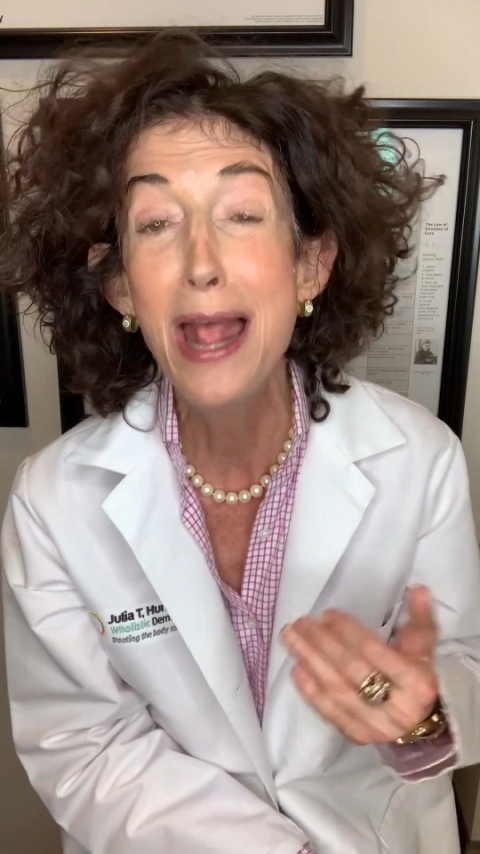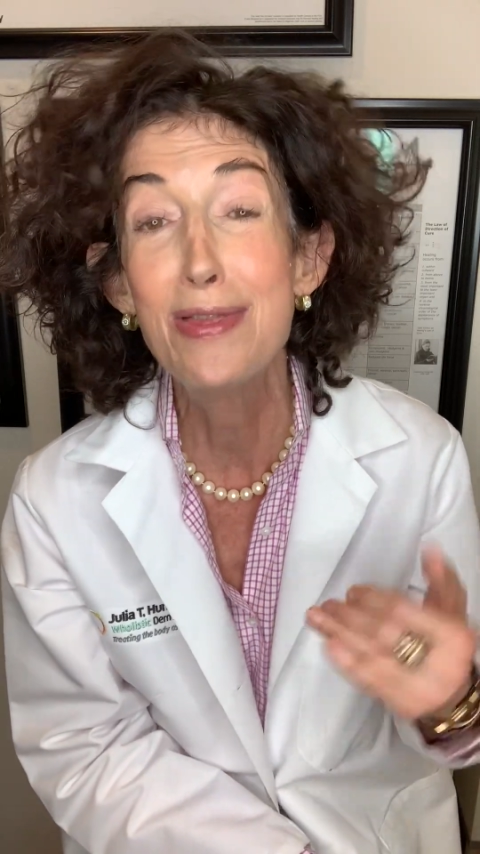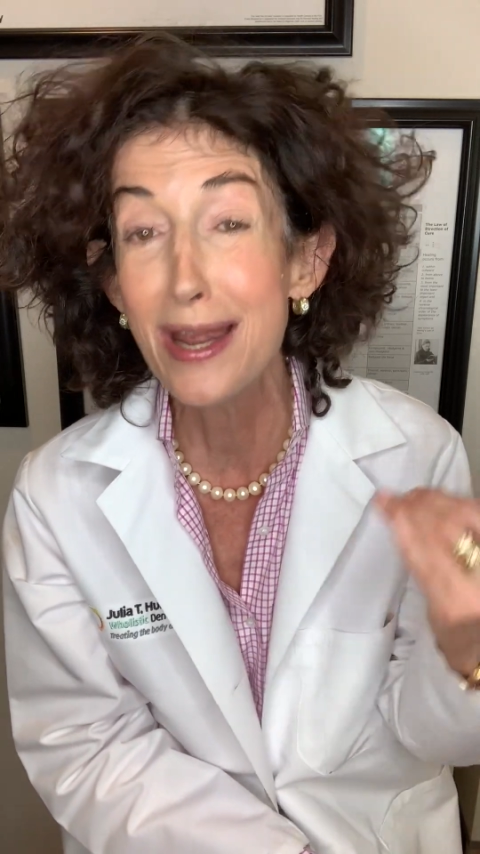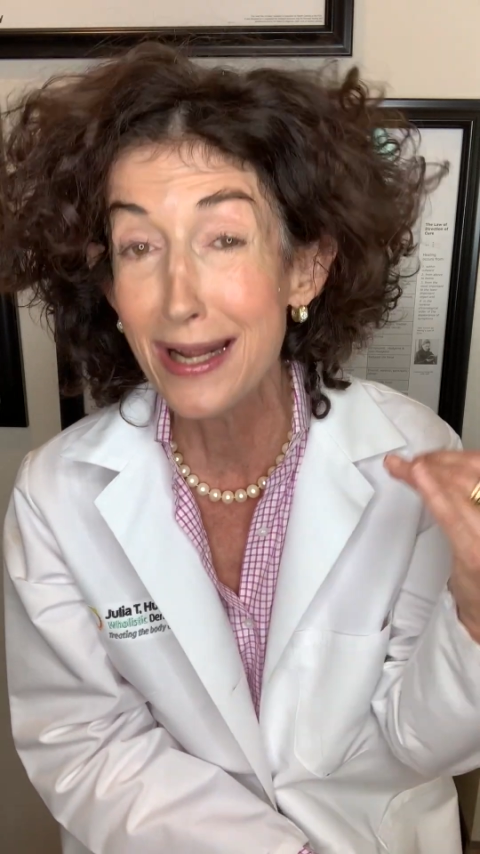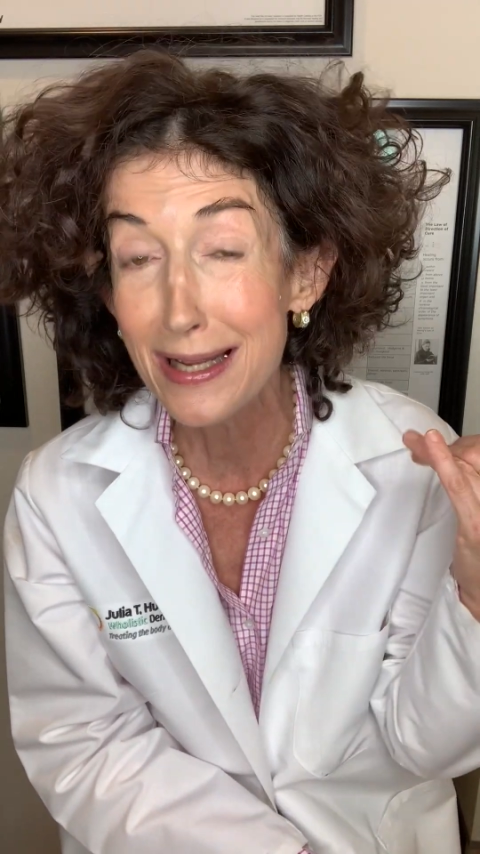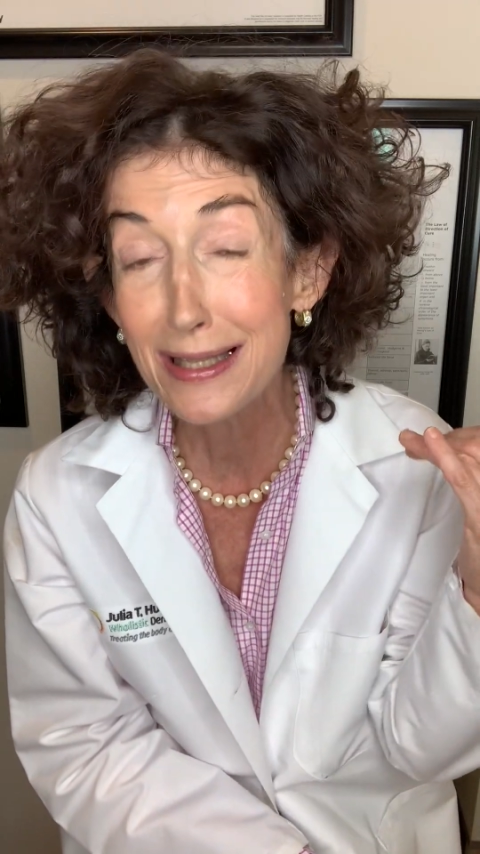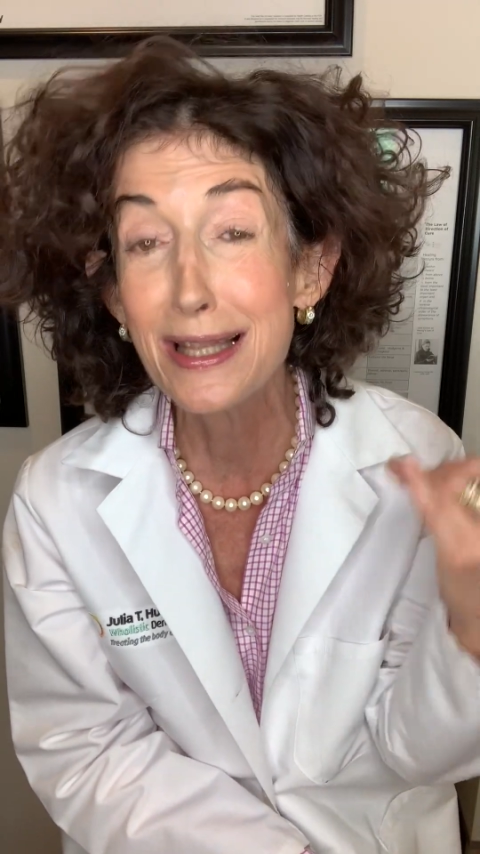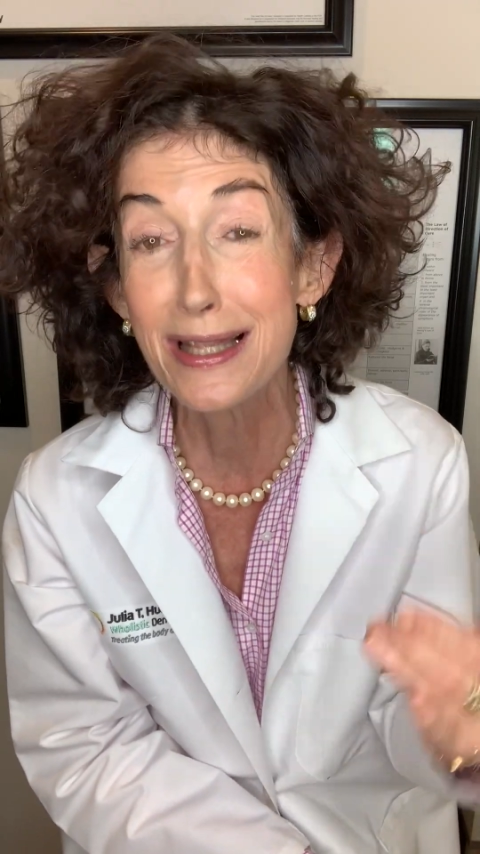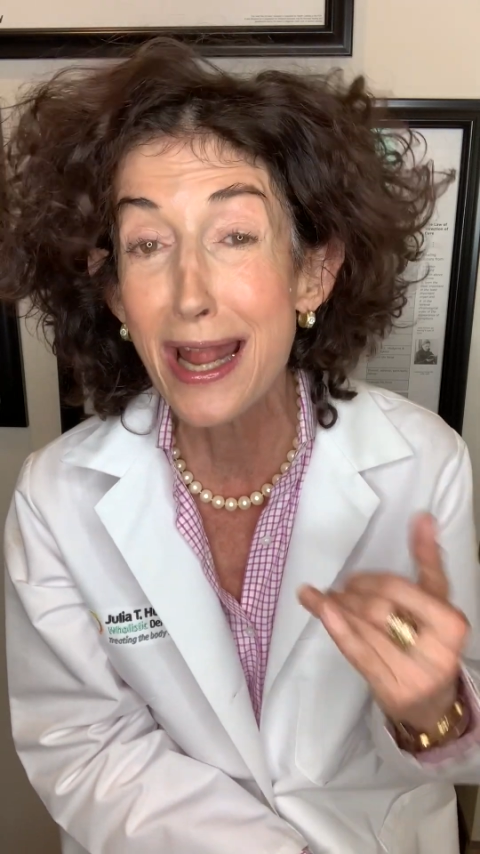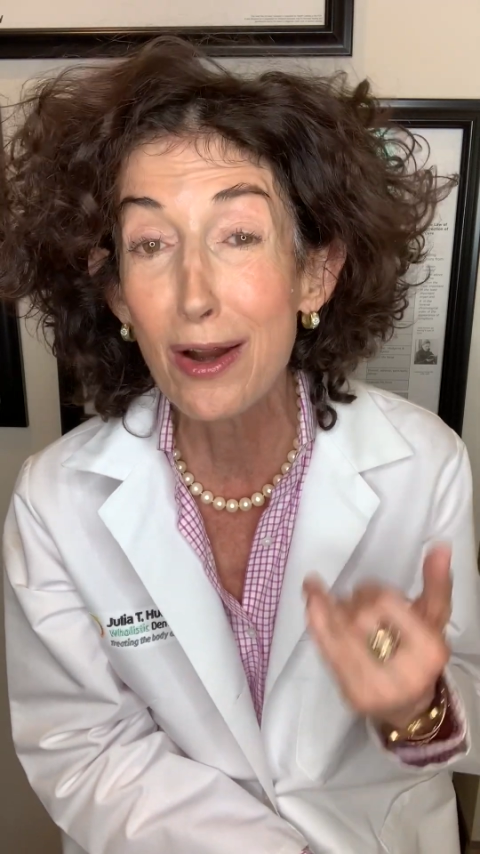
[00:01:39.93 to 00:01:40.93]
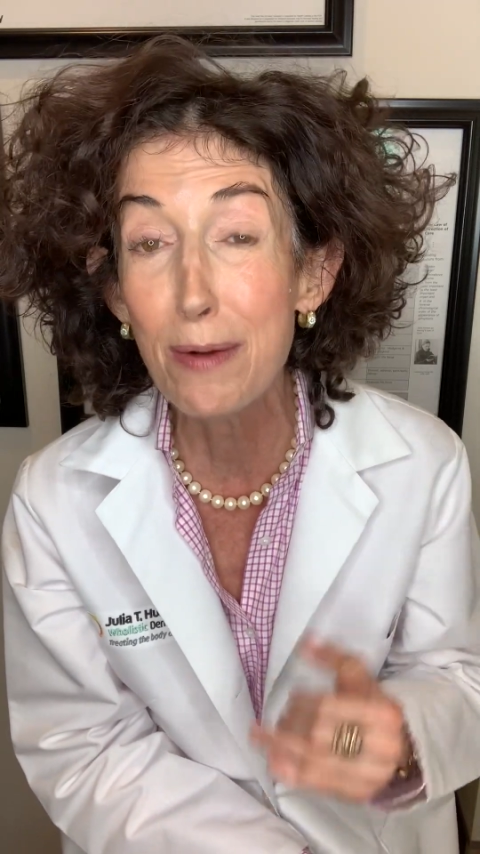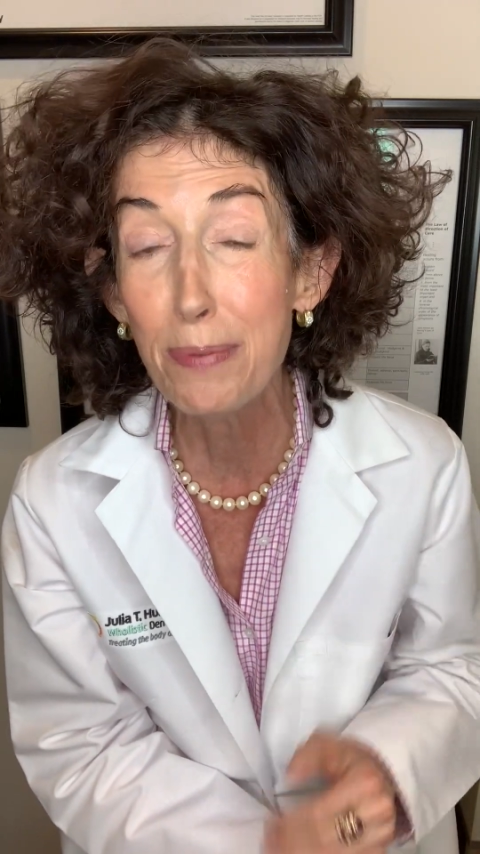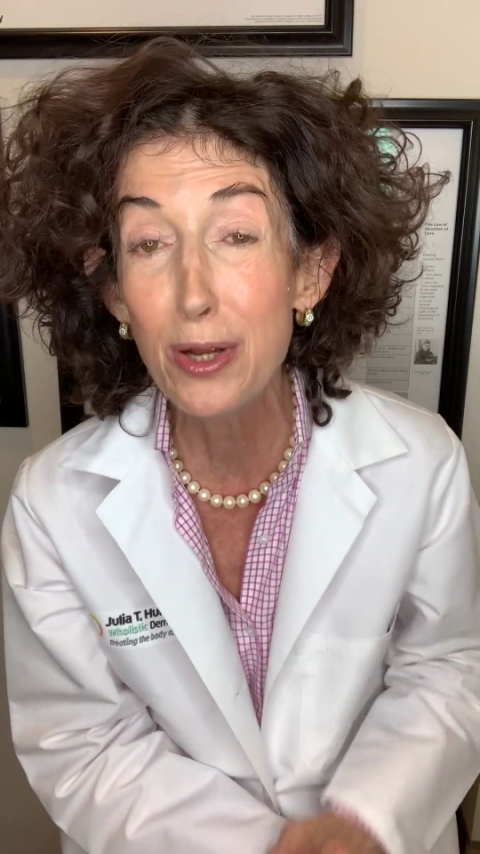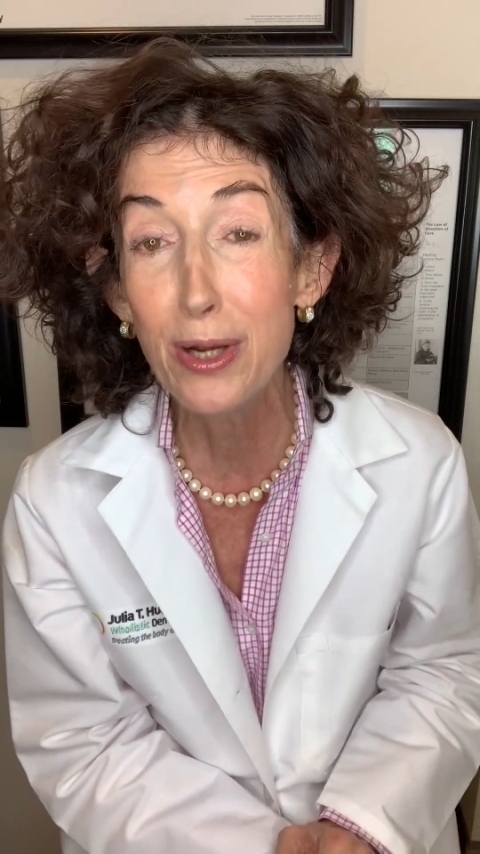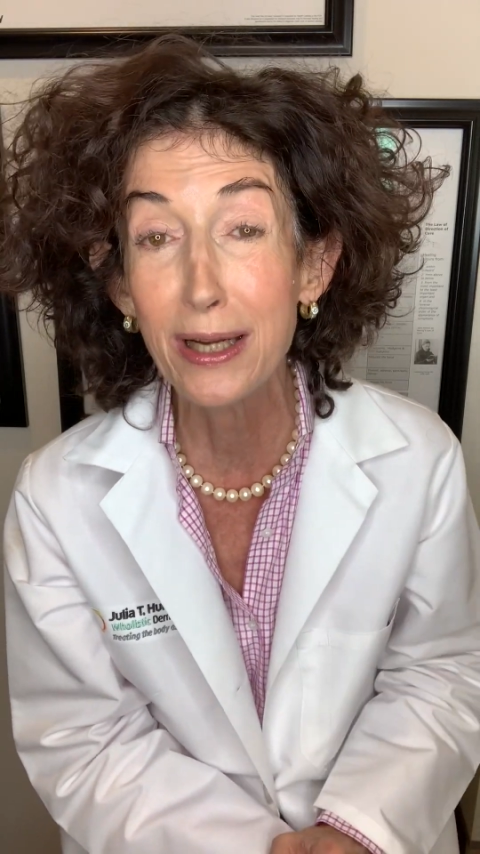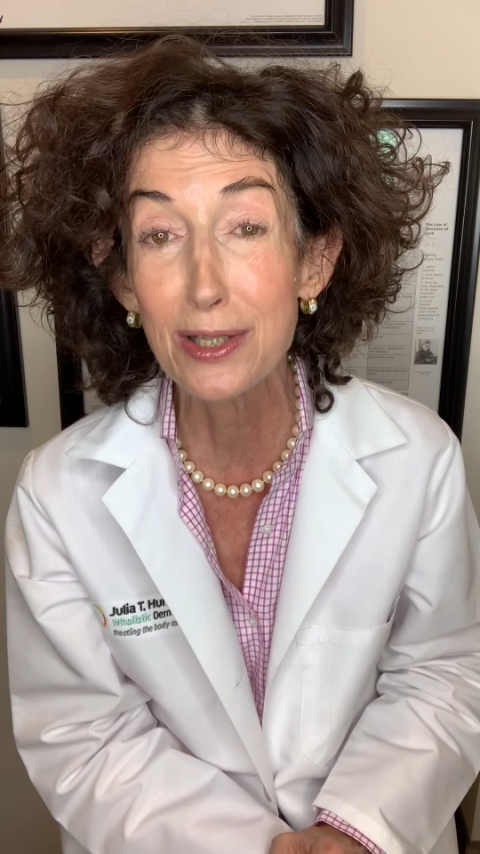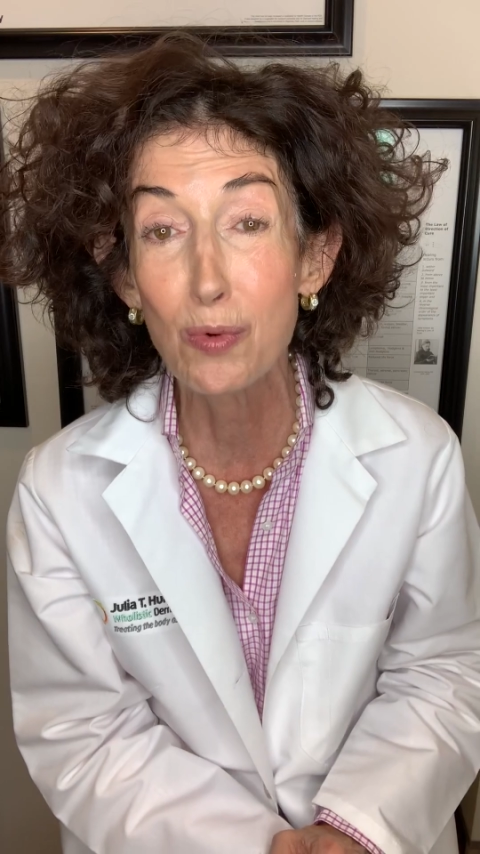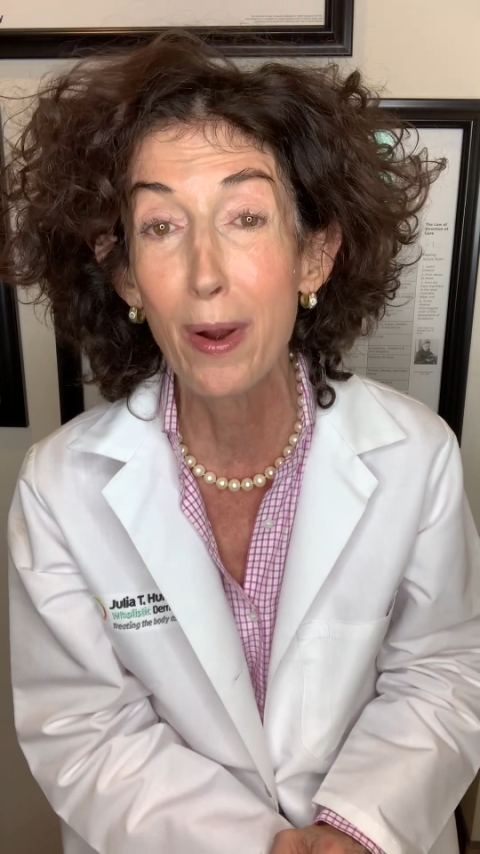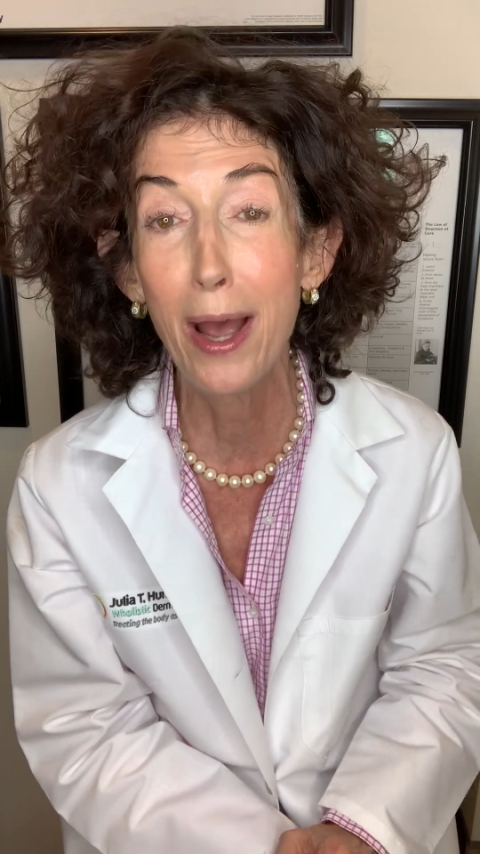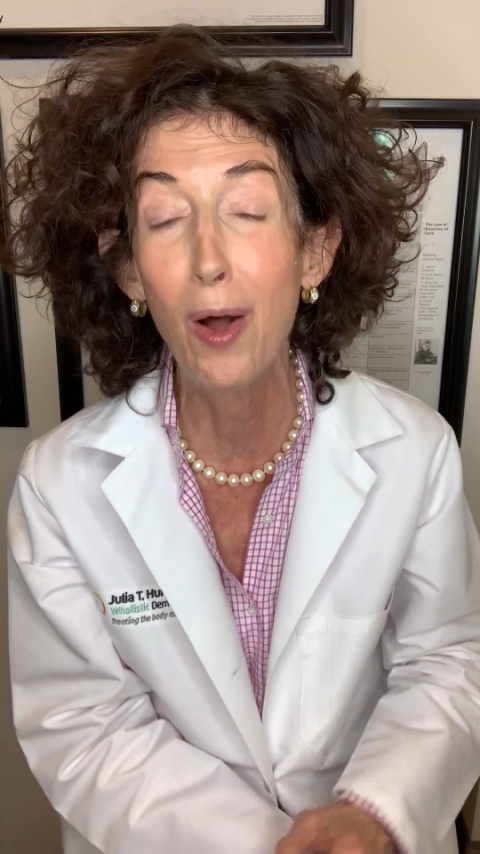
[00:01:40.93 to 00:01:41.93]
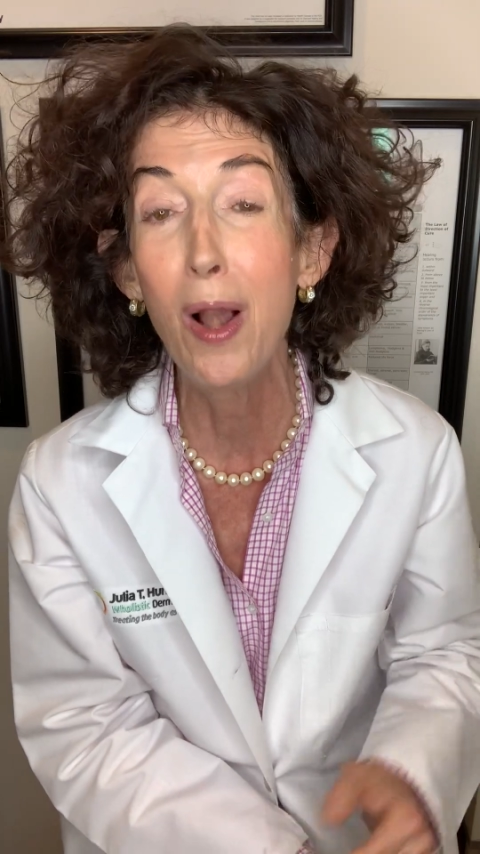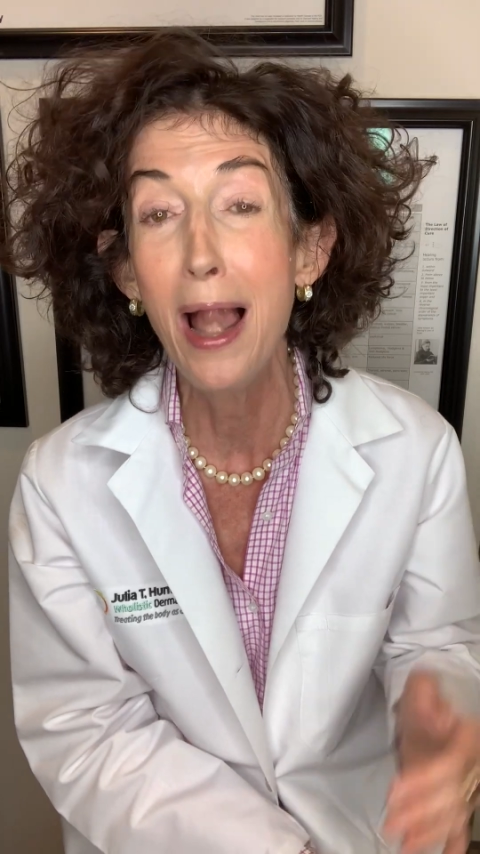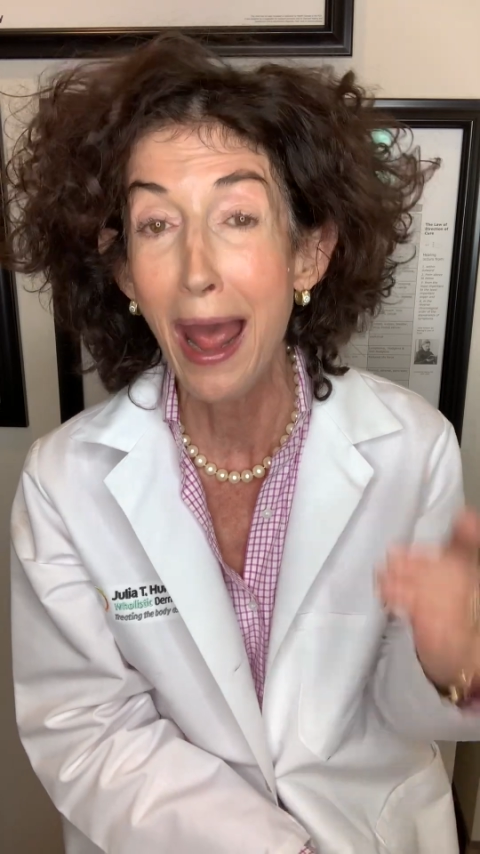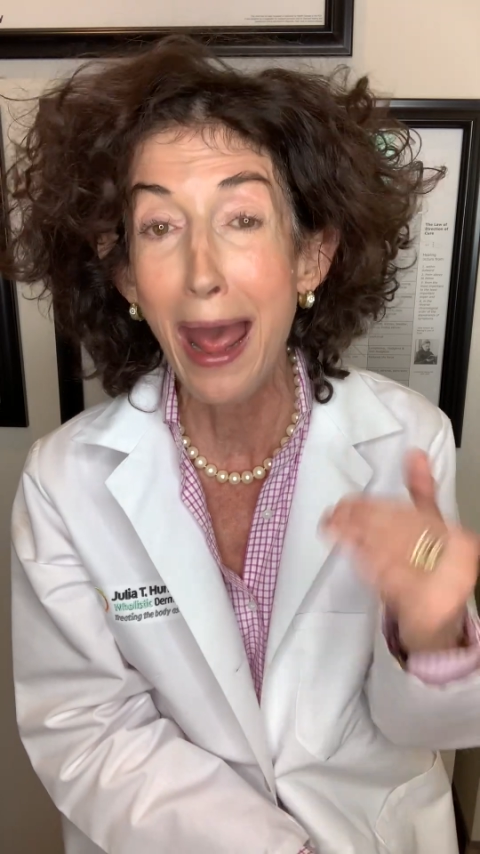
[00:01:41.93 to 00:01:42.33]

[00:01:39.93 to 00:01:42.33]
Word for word: that is therapeutic as well